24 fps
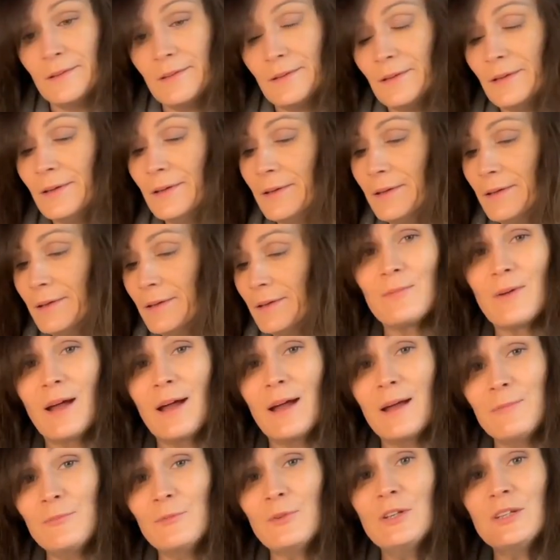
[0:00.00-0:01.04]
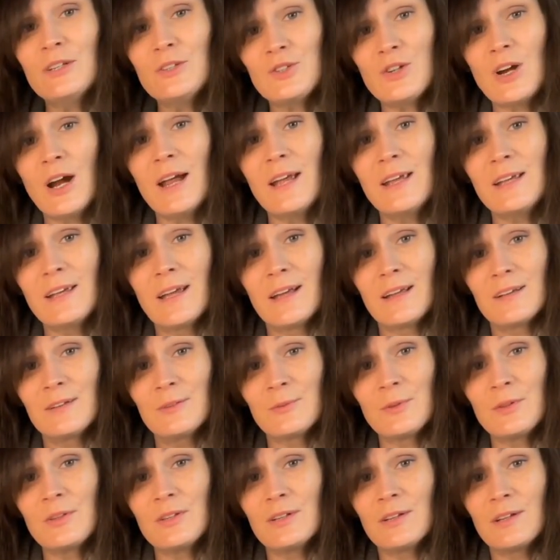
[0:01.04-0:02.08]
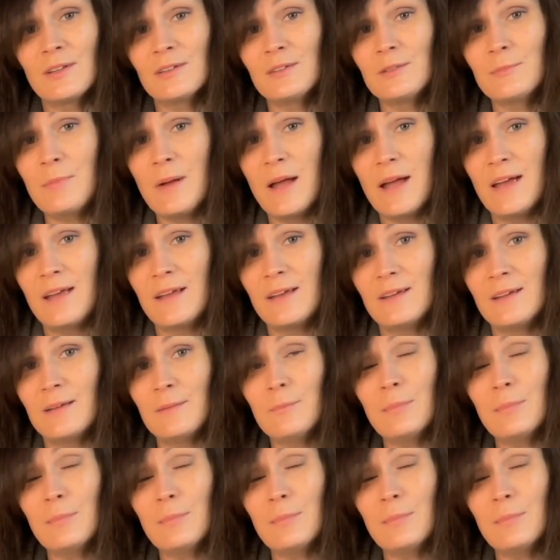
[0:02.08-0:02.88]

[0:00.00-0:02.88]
I'm going to try again with another pen,